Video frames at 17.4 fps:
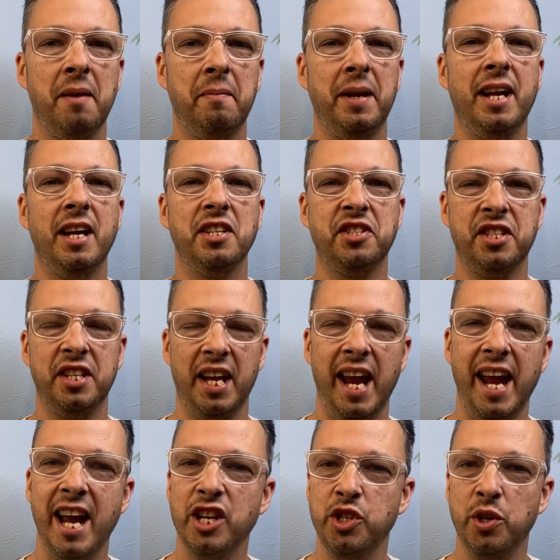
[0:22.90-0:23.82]
because
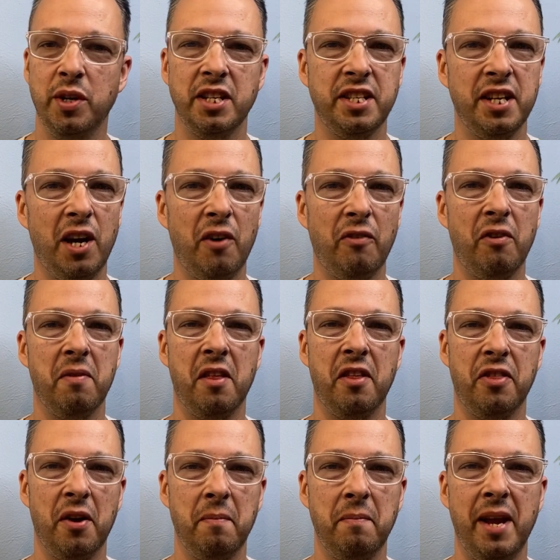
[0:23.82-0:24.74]
today, as you can tell from the
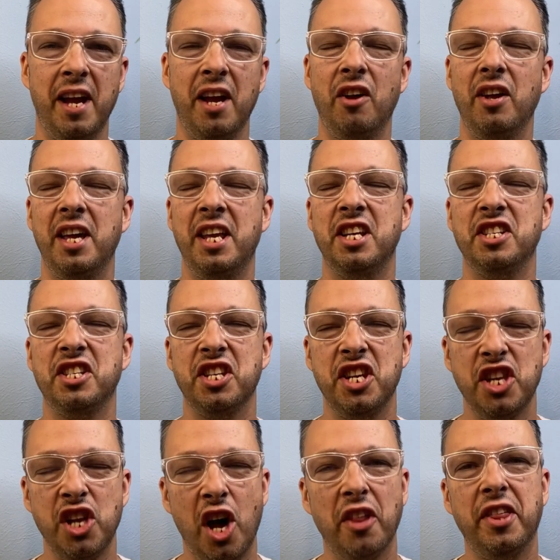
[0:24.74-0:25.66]
thumbnail, it is
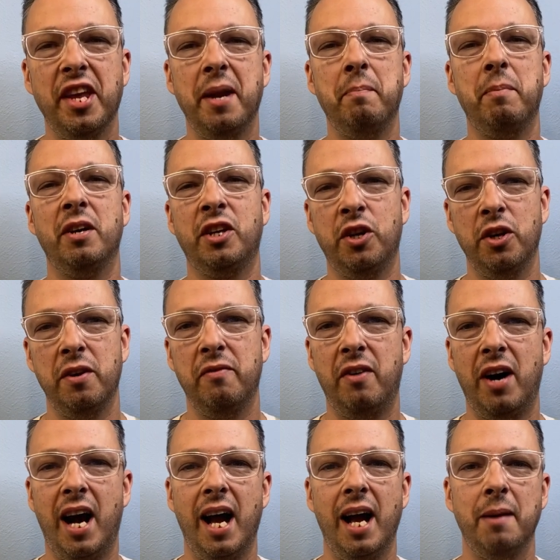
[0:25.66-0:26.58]
nothing but good
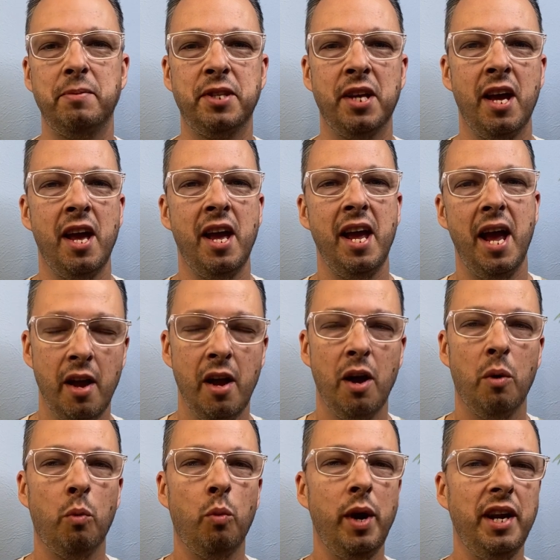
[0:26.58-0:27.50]
vibes
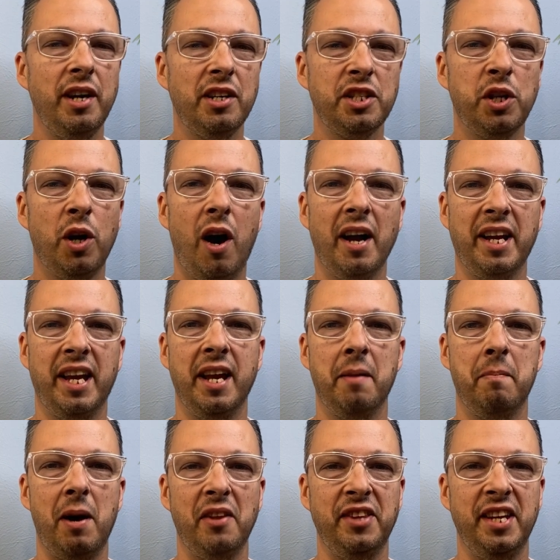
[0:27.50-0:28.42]
we are talking
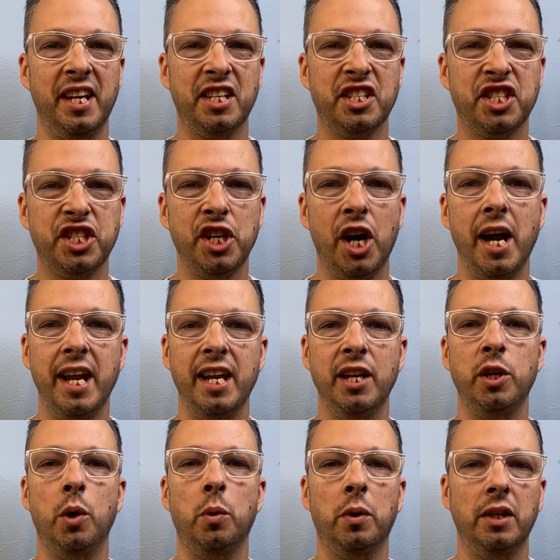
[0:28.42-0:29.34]
about the exciting
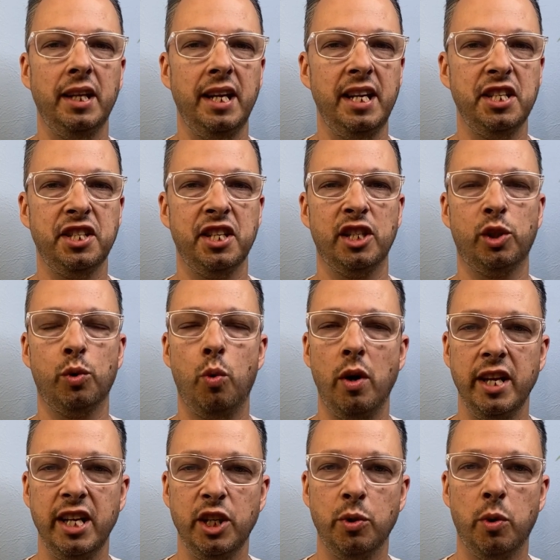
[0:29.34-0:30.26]
new release in
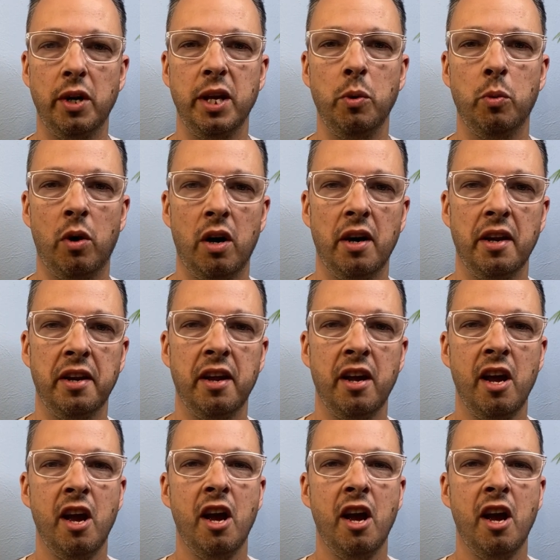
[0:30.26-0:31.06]
2021